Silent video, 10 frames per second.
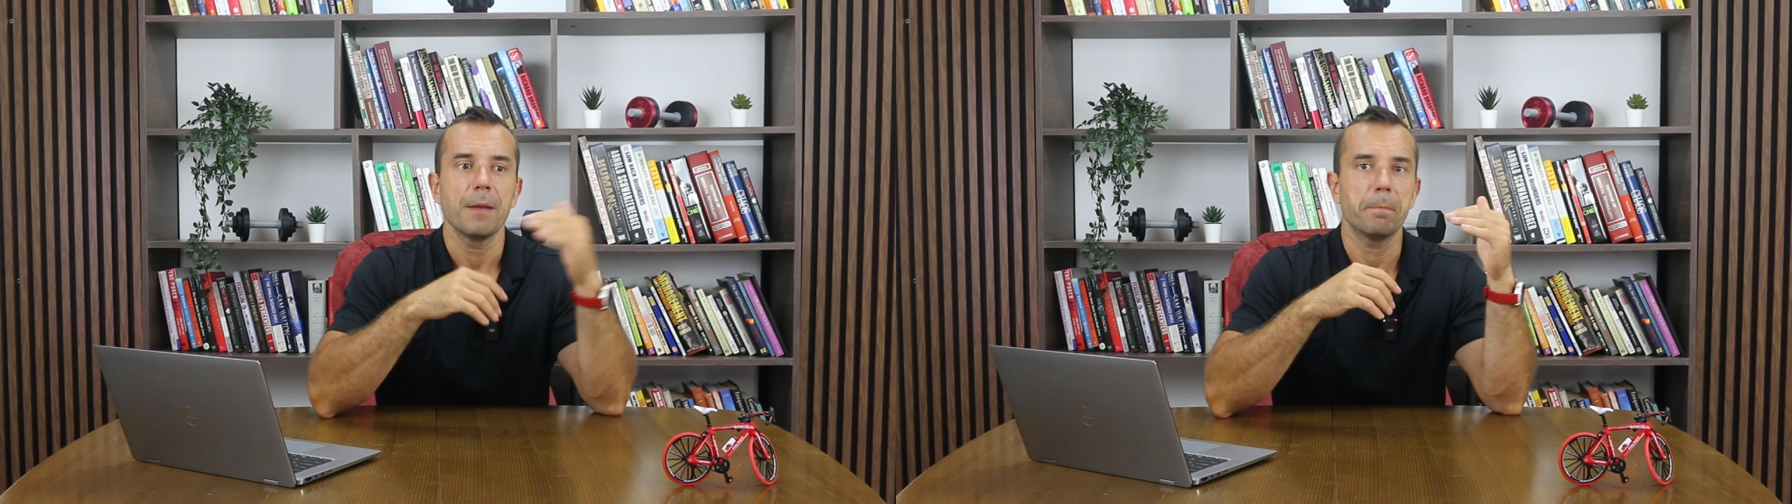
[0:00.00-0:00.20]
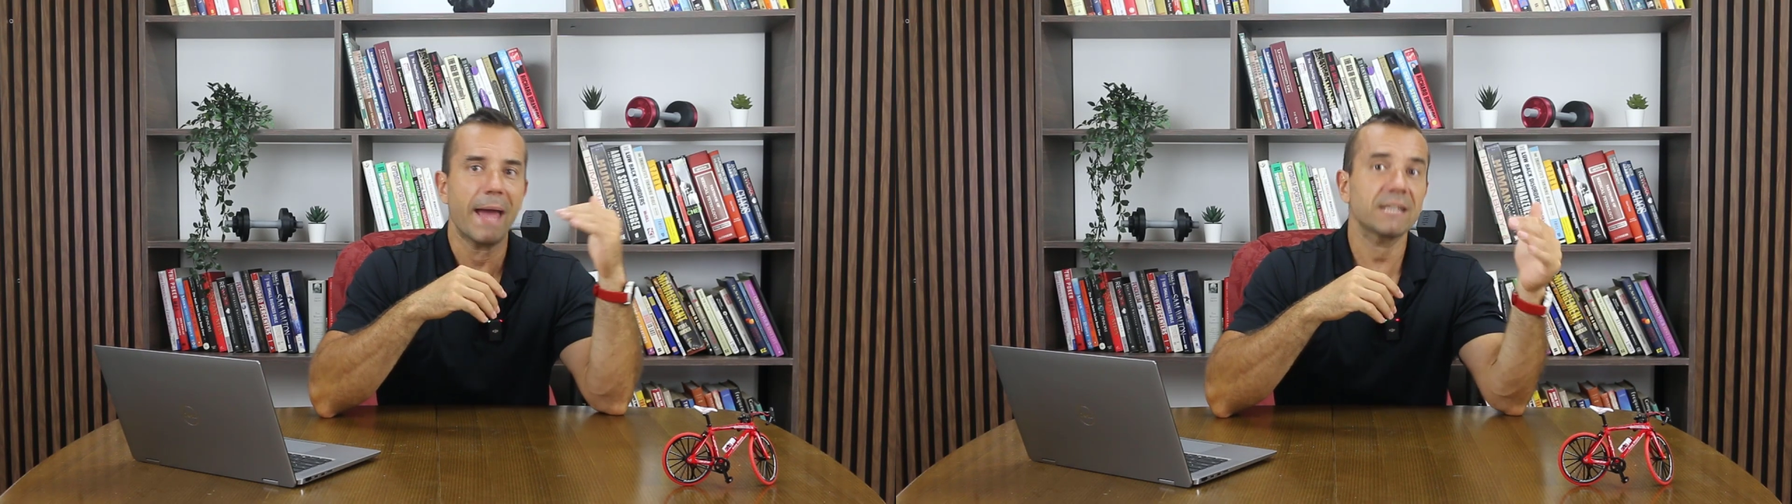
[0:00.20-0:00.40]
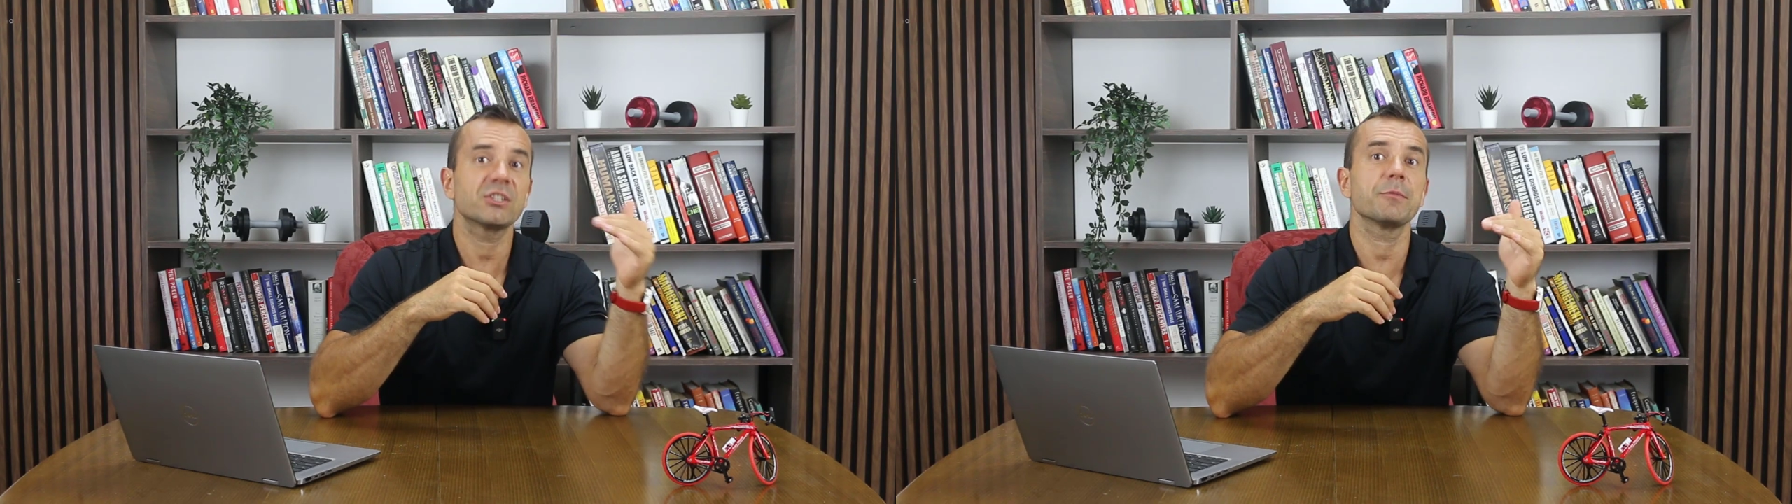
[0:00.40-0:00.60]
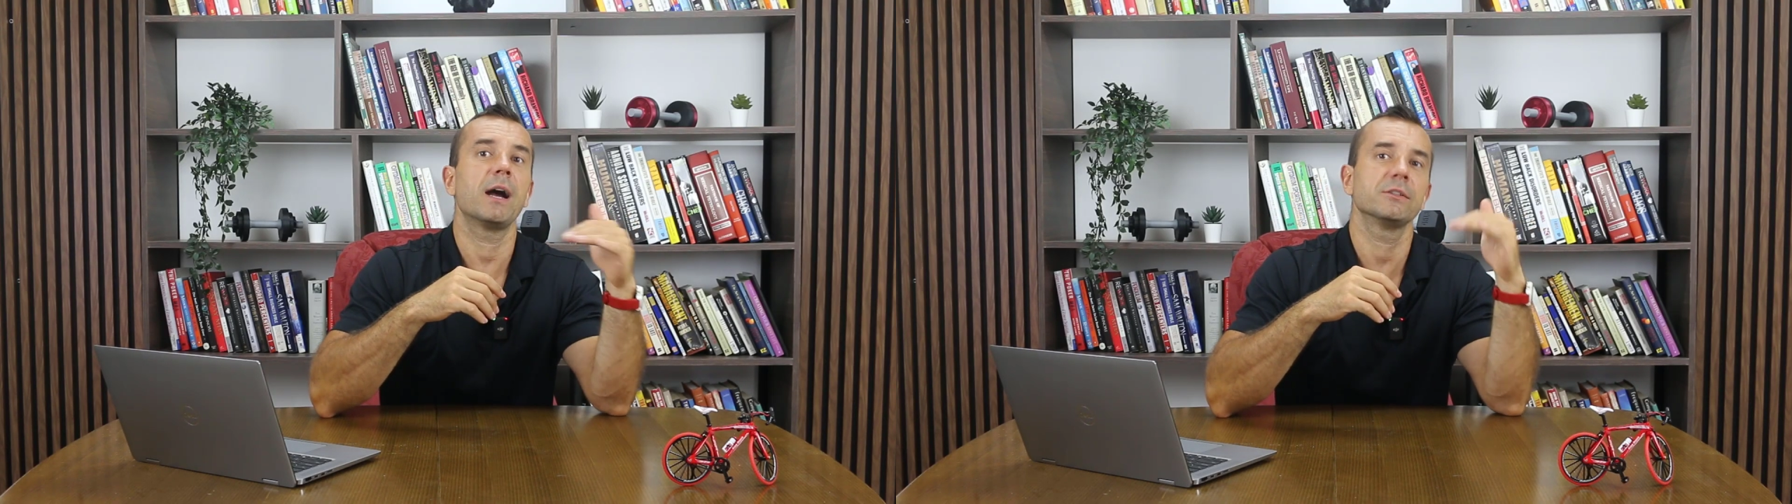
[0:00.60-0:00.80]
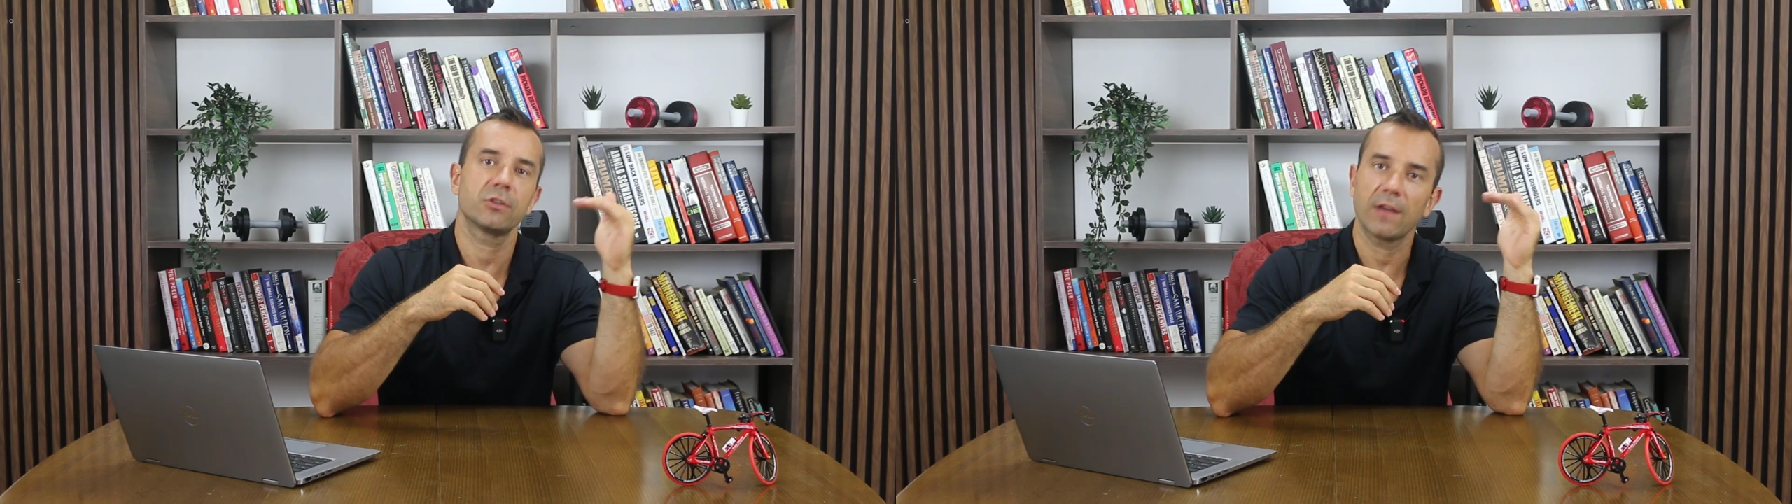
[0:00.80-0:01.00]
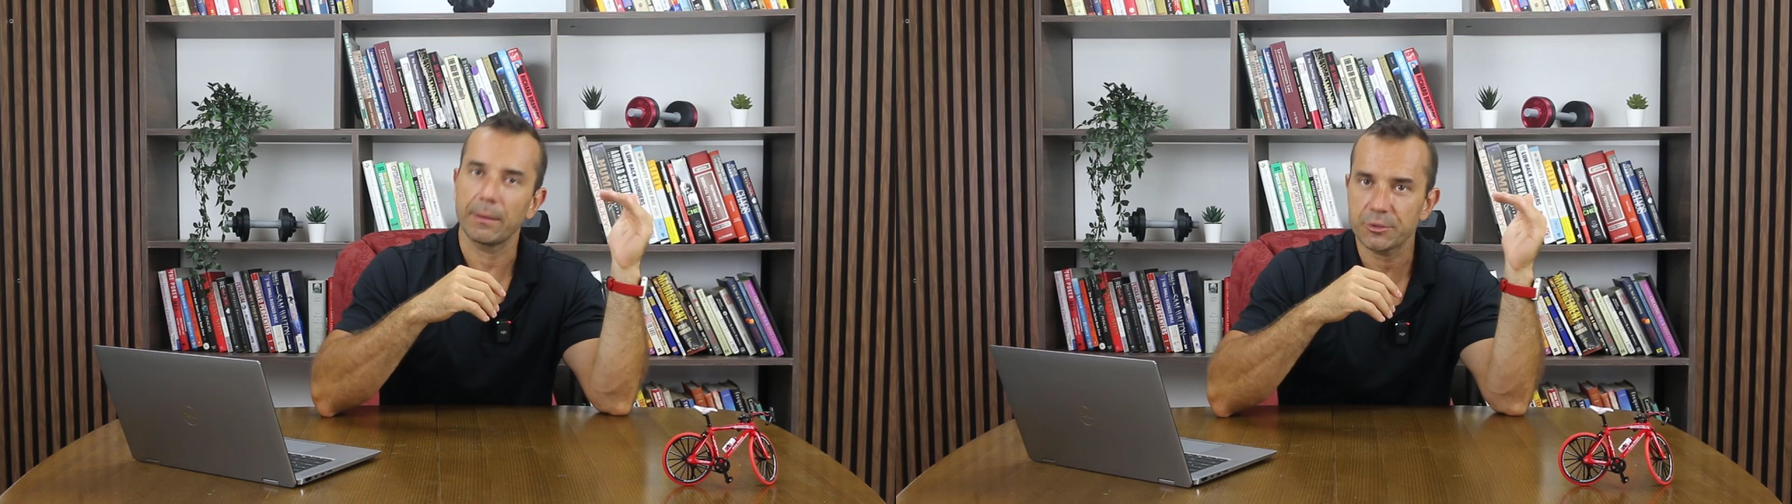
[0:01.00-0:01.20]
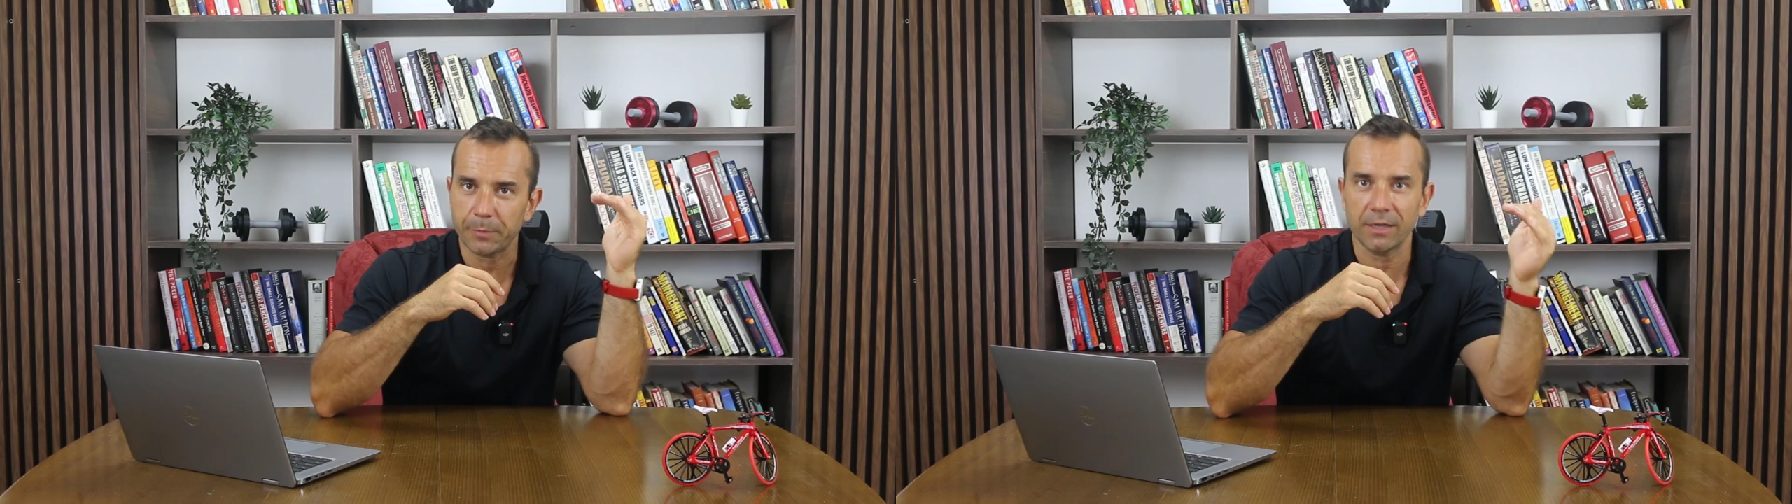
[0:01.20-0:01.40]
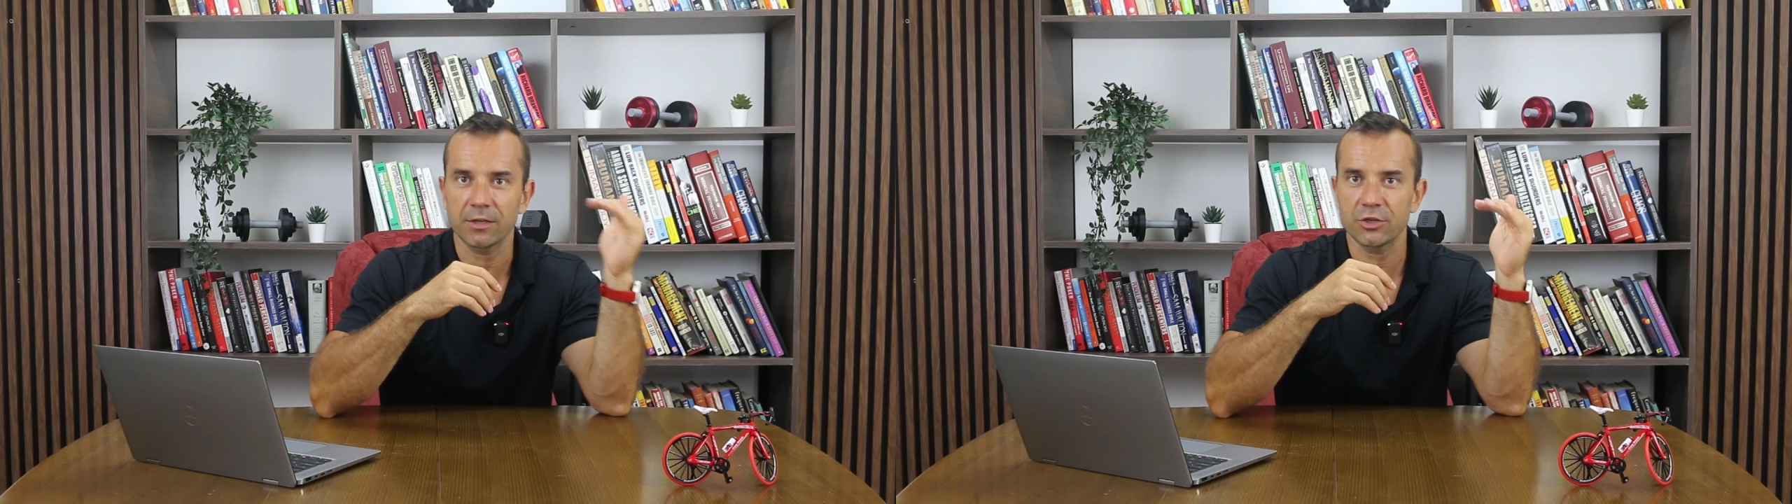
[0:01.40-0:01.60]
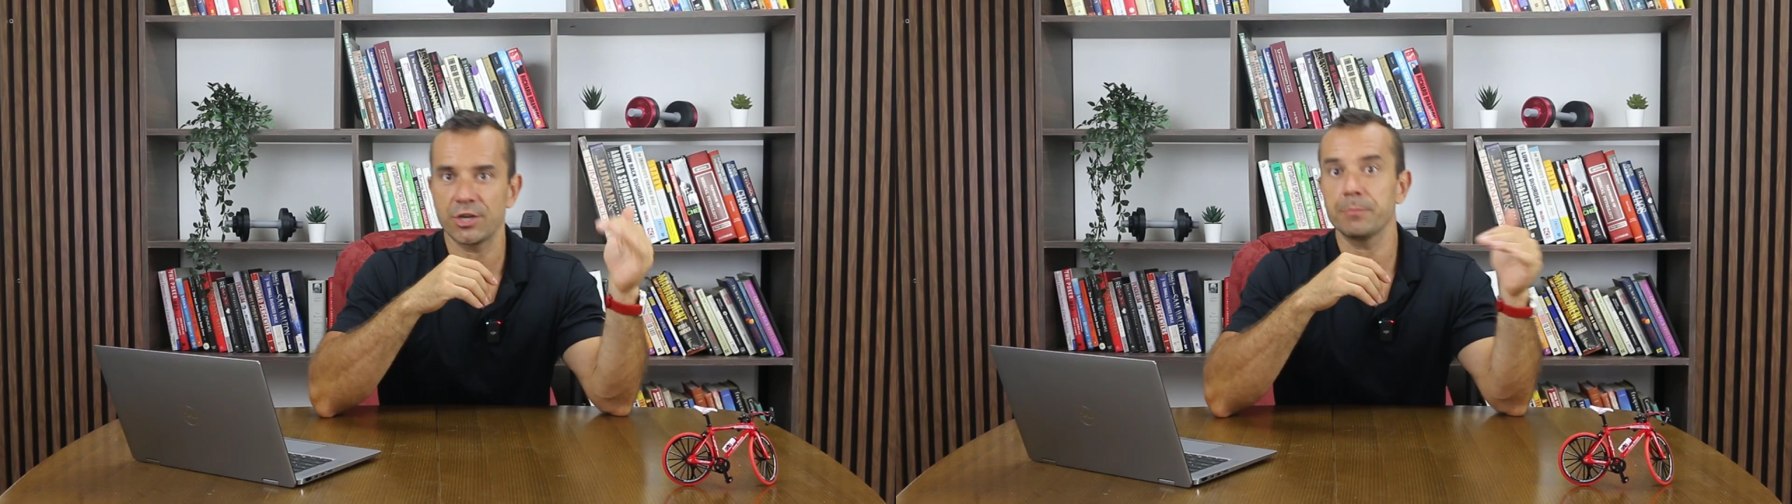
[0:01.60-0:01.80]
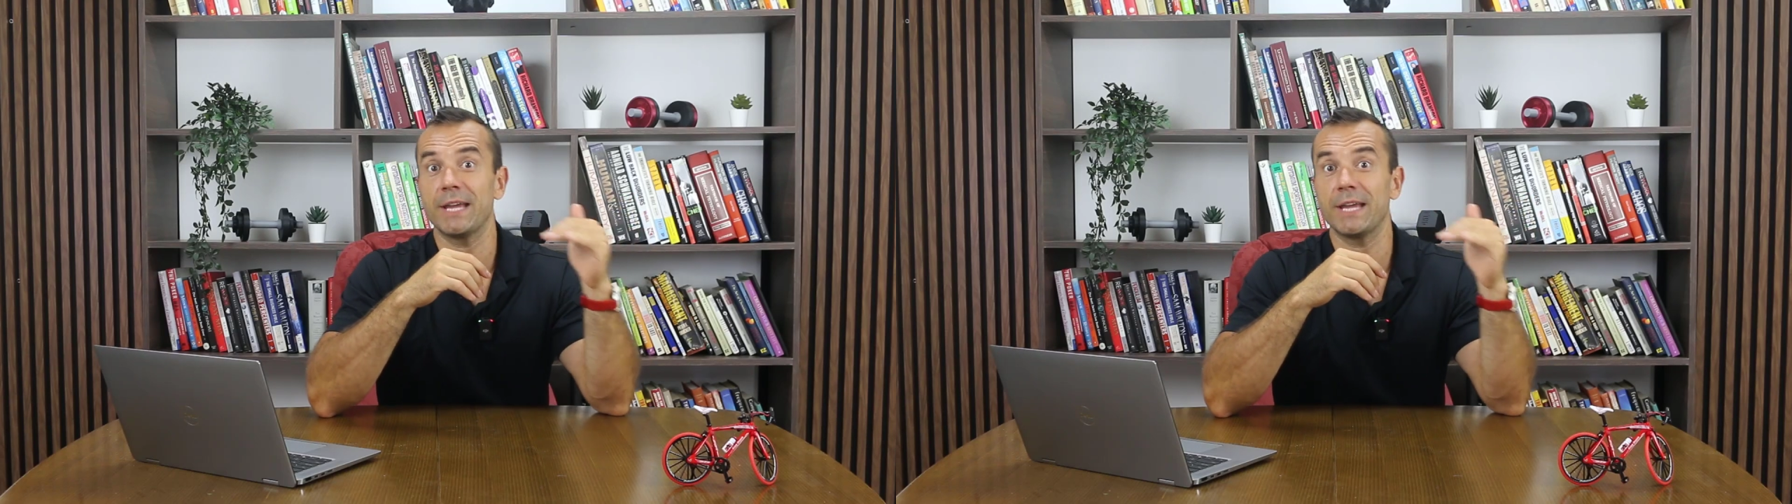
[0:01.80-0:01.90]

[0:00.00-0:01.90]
maximize the time you spend in the gym,